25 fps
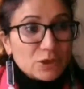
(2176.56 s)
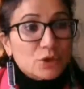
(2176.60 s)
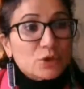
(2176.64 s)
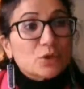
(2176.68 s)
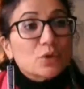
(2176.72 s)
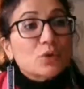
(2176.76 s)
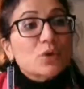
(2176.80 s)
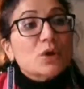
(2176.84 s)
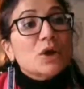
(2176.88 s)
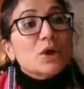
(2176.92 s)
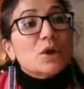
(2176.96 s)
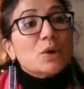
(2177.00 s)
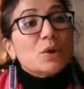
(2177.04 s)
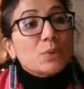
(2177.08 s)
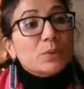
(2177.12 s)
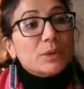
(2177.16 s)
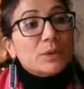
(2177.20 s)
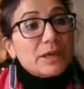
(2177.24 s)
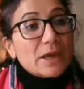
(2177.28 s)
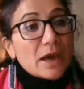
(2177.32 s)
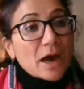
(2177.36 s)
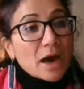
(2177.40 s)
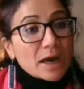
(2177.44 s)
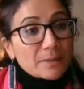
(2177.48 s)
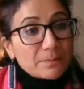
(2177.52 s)
You know,
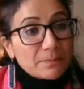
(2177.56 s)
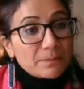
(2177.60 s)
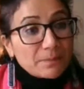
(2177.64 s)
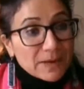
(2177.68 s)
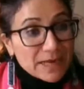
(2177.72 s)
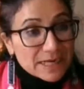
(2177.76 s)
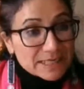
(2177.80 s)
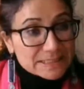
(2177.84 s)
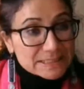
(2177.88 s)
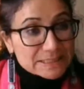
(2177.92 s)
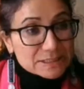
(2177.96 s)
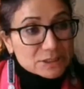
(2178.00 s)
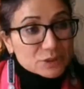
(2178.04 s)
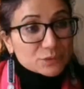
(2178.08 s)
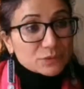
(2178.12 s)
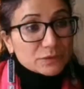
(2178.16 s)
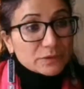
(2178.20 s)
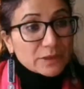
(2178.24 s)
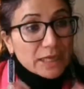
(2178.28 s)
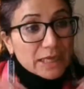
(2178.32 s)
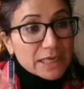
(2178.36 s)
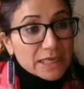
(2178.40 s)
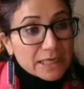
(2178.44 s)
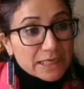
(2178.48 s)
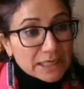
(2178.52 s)
we are blessed to
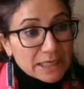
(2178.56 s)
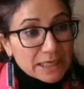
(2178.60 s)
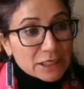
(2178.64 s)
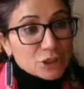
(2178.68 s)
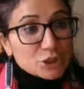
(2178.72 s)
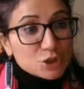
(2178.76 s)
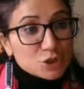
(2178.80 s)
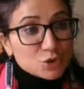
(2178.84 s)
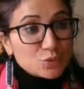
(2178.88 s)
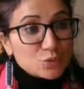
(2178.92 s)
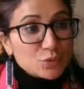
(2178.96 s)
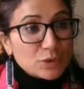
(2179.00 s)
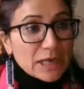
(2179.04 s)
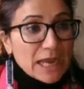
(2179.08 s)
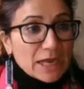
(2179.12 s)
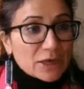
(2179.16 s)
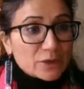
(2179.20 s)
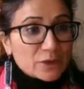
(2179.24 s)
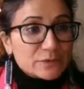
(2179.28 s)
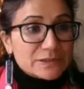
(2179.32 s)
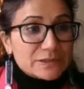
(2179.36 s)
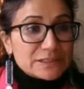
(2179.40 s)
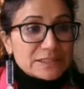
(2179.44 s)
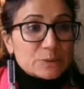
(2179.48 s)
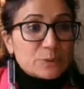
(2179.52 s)
think in two
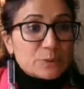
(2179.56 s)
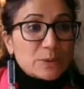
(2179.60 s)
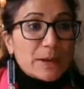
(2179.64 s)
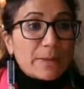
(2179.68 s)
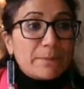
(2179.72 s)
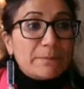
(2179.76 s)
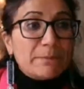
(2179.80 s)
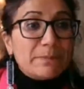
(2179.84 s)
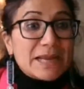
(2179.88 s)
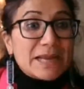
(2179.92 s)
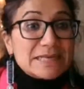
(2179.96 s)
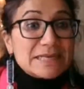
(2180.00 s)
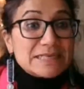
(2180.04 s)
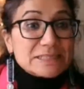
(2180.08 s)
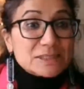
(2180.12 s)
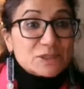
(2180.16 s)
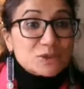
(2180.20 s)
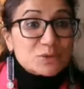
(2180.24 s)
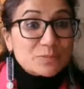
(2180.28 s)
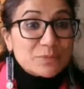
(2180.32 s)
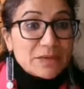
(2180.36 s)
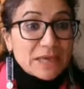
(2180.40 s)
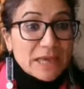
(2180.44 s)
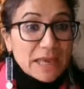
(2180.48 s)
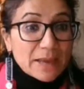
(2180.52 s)
languages. We are blessed
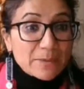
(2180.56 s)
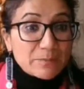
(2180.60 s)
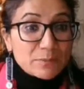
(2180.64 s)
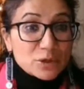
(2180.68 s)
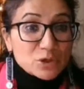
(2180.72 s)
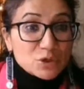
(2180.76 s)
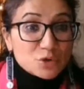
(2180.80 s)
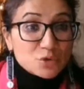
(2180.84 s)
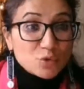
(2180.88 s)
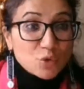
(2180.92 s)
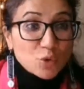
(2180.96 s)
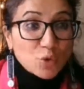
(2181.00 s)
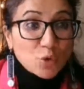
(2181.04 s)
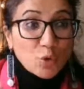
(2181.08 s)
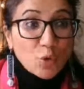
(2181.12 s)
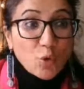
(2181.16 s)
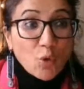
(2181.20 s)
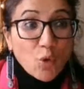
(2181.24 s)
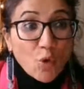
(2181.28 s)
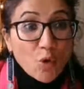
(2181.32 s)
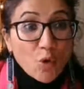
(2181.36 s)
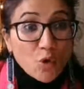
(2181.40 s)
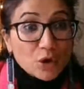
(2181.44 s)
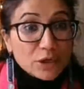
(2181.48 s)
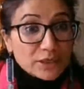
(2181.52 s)
to be able to
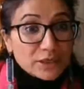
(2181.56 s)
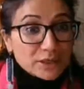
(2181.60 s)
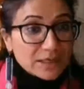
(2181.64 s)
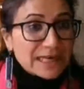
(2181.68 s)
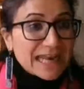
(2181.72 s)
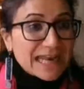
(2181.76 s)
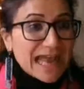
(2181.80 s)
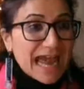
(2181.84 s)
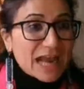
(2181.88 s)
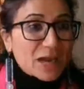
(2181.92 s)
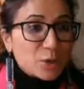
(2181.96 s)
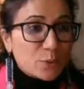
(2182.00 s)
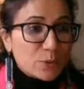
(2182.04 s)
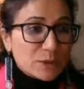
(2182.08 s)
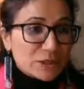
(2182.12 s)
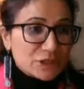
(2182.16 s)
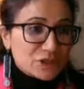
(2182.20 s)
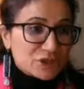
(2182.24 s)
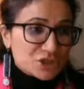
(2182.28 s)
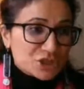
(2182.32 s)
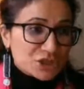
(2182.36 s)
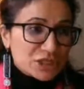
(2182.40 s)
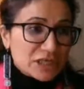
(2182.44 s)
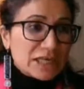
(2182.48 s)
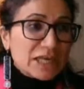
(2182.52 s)
code
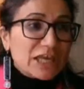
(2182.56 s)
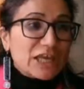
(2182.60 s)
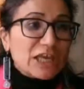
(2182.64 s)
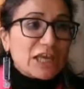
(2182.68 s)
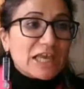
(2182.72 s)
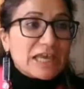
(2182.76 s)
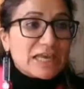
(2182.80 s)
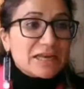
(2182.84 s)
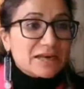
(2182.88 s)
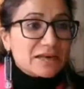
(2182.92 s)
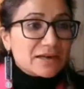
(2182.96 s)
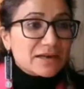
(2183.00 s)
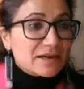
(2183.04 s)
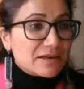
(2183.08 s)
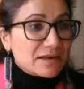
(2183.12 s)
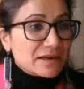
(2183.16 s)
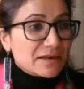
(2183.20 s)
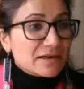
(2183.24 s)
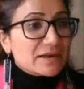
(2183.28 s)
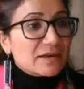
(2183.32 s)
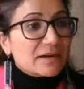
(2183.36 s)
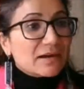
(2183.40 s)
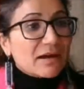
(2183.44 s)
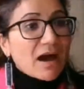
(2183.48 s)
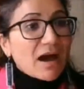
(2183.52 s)
language in
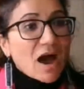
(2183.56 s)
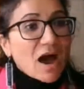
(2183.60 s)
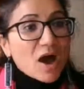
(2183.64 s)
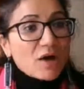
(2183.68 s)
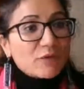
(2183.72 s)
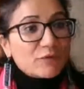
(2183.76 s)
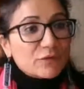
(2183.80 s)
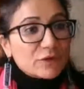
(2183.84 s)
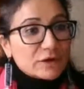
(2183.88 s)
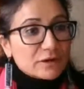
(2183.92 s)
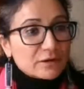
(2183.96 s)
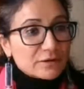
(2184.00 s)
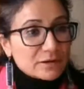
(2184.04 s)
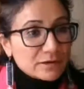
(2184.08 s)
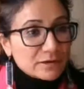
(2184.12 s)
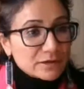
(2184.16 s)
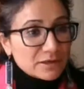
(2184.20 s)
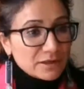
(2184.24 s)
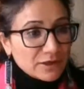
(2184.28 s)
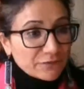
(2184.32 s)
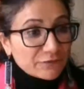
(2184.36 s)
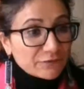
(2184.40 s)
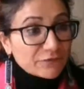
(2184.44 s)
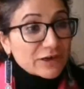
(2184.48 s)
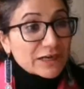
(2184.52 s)
our
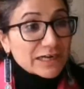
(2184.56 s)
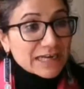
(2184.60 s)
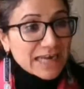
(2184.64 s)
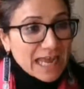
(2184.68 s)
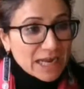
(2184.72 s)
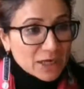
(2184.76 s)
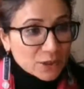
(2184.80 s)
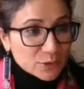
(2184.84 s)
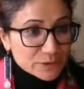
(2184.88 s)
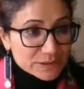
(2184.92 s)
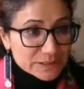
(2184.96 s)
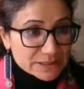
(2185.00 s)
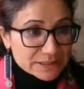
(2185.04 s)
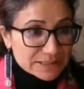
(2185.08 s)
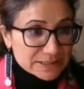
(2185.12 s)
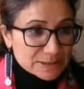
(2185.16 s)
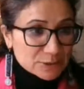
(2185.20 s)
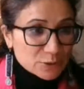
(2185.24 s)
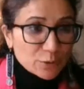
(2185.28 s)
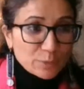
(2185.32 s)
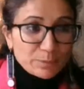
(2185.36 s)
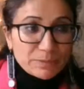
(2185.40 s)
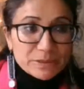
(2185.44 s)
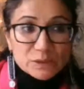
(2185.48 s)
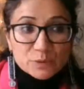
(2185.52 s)
different languages.
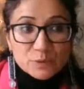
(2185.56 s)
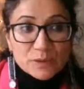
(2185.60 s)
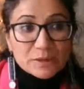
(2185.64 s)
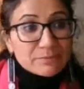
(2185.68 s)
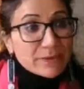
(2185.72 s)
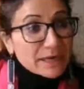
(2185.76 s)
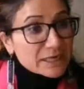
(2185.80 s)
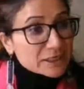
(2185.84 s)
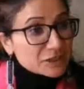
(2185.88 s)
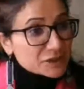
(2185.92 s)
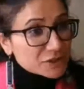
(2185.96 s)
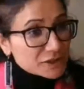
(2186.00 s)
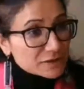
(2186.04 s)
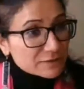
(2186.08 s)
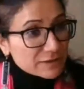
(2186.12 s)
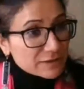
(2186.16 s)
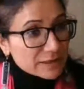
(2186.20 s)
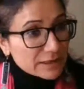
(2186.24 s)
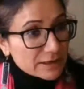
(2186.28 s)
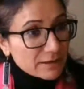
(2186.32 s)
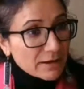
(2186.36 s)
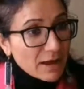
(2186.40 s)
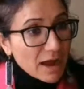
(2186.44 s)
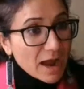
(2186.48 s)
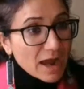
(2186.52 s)
So between my
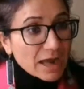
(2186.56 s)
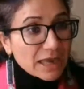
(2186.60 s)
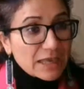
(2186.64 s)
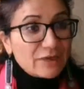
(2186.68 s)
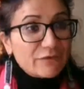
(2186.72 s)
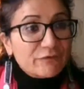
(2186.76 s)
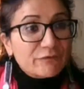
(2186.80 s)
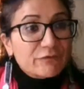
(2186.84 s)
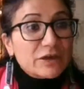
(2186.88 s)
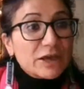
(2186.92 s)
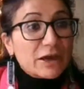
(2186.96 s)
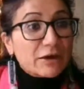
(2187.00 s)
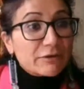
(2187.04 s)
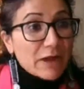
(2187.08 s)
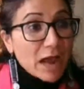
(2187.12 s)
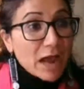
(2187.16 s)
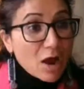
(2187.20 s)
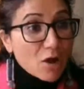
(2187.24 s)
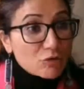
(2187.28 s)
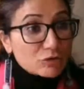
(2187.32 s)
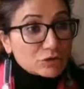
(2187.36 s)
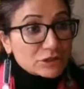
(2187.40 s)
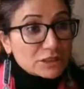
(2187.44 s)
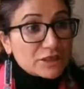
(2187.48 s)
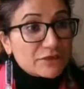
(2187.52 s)
children and I, if we are
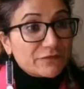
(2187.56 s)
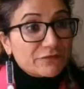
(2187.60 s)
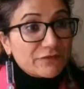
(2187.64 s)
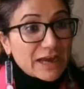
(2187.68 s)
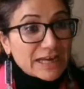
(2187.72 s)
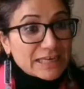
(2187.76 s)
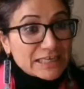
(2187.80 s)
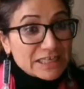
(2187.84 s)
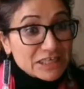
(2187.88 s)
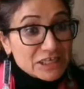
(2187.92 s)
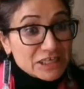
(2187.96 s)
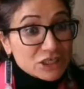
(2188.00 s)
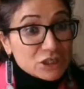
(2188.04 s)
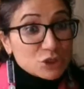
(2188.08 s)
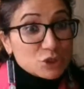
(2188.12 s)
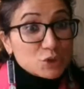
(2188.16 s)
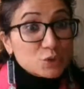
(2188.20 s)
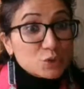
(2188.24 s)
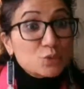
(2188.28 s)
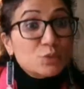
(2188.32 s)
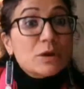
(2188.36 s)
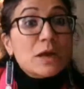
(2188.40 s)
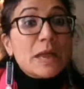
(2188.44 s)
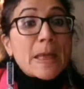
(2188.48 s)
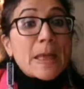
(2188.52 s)
out and if I need
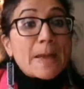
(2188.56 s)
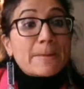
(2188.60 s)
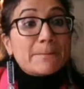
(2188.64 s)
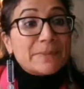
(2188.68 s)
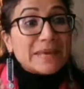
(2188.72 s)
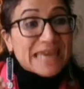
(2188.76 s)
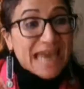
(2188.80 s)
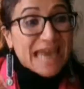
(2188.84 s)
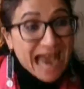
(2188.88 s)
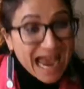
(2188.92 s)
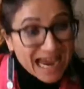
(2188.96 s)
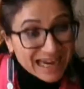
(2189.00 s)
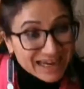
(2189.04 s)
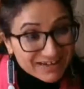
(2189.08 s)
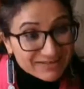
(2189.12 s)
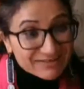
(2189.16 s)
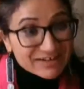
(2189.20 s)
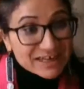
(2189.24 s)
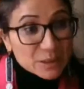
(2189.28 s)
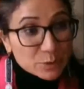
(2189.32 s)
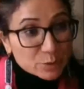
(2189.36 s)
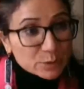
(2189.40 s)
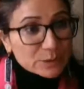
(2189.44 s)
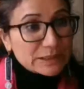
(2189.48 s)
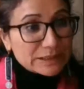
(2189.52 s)
to be
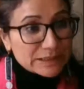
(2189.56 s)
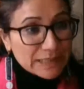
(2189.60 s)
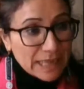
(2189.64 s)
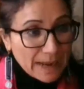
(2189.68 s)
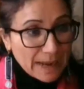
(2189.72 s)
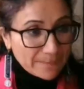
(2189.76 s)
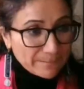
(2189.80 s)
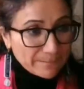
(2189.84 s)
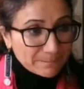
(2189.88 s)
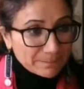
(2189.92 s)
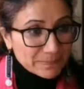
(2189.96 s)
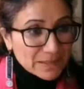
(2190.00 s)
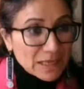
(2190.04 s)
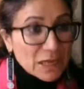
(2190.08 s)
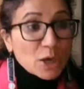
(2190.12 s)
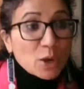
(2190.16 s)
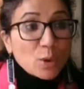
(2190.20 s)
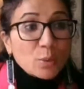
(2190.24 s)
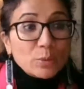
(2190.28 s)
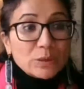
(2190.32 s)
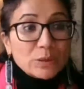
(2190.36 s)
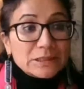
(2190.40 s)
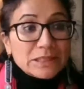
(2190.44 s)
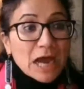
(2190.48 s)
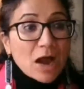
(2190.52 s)
angry with them
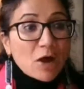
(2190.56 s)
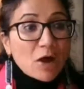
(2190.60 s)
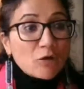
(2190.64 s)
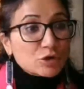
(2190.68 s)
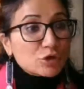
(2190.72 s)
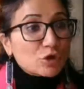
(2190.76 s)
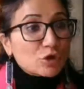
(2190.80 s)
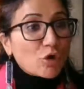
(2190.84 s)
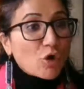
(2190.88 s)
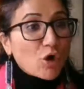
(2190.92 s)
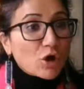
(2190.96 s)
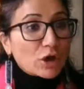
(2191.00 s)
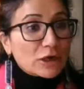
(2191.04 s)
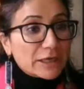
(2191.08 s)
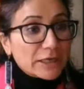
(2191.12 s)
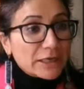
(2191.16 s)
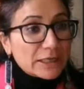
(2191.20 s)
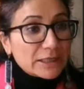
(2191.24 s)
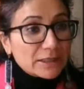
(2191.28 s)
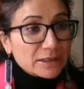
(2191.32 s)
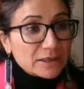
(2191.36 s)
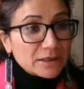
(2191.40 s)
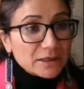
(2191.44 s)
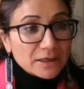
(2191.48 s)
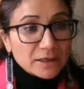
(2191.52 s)
without
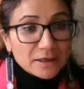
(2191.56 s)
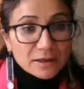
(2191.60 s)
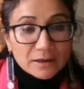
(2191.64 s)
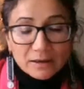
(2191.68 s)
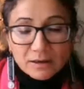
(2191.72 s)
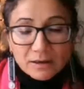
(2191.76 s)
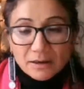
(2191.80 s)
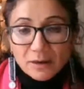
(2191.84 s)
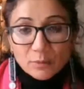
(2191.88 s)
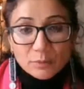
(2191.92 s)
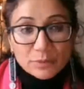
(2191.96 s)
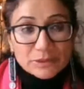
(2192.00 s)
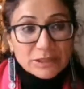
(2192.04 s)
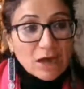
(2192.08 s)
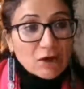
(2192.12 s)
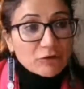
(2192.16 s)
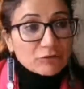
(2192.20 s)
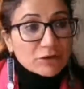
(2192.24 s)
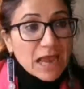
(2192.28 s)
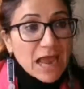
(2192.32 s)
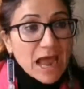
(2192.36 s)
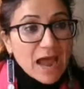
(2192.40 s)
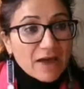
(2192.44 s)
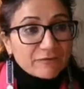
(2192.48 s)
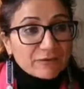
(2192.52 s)
calling, uh,
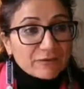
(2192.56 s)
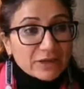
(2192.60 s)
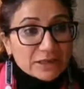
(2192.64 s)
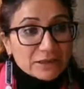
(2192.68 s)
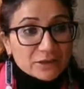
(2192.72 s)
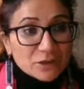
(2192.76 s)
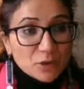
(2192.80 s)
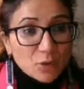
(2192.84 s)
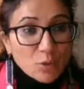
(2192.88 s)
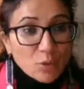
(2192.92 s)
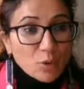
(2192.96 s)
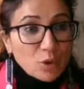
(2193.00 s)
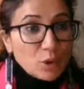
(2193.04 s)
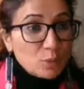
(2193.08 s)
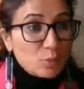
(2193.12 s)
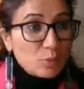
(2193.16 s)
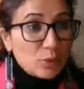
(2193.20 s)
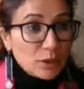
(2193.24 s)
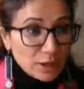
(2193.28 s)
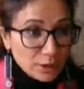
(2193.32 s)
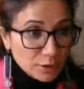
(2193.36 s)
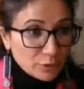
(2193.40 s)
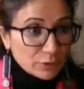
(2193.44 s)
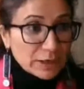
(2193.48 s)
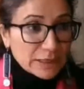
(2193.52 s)
without having the whole
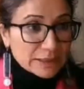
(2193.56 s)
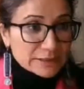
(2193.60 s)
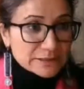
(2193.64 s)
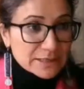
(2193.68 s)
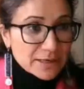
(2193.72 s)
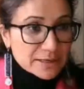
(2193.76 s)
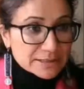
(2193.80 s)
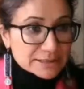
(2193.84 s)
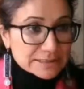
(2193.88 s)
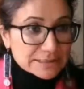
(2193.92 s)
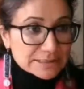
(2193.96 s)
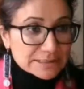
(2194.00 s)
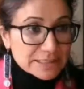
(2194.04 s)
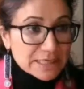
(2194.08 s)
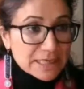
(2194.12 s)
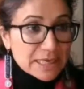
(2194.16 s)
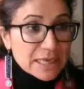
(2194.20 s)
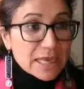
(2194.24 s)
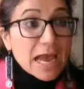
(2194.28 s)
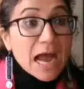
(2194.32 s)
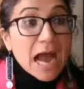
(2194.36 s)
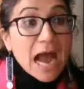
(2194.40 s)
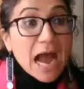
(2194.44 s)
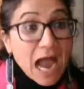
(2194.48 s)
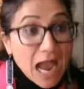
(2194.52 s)
world look at us,
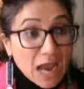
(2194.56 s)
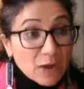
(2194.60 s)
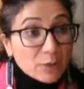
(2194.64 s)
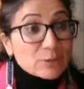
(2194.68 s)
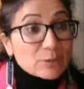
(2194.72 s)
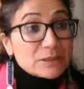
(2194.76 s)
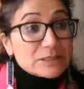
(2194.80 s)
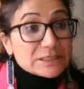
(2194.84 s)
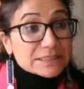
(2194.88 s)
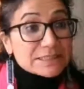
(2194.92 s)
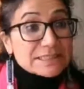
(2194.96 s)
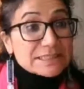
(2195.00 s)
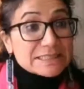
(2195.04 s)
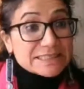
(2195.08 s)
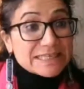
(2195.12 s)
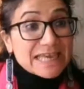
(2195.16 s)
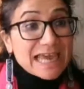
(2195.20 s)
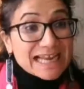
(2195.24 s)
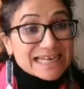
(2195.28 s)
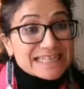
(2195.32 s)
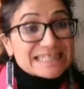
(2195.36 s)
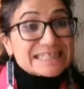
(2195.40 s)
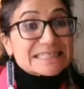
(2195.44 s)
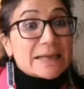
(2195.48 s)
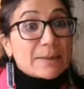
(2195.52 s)
I will just
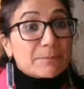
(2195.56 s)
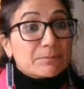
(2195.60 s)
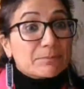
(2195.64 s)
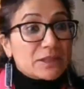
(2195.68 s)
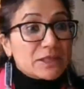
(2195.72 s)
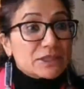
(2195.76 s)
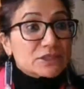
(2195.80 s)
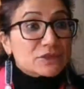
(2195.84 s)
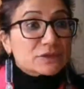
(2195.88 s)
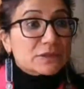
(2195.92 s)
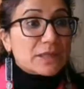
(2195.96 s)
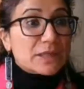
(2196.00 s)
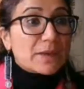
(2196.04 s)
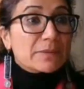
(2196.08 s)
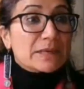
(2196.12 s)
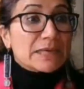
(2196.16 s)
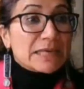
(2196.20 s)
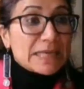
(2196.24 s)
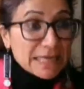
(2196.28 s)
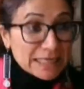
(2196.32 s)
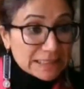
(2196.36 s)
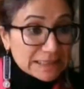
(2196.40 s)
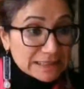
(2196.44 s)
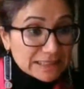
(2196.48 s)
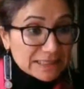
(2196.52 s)
yell something to them in
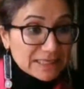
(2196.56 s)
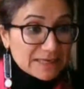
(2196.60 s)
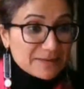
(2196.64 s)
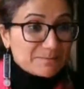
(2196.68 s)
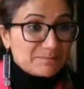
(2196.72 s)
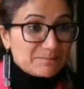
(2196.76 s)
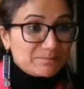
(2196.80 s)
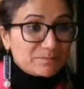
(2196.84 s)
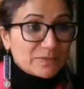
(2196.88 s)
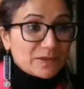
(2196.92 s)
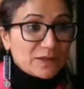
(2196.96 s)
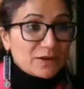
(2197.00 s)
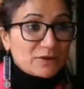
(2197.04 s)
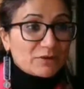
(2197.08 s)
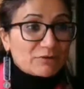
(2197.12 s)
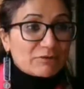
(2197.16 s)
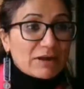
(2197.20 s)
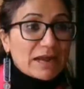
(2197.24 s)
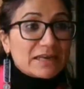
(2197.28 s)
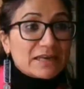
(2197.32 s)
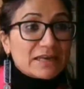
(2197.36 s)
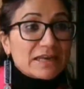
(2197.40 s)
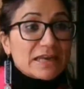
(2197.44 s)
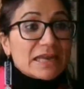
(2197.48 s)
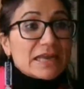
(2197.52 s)
Hindi,
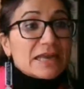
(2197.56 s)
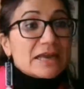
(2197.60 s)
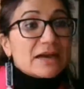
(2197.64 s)
right?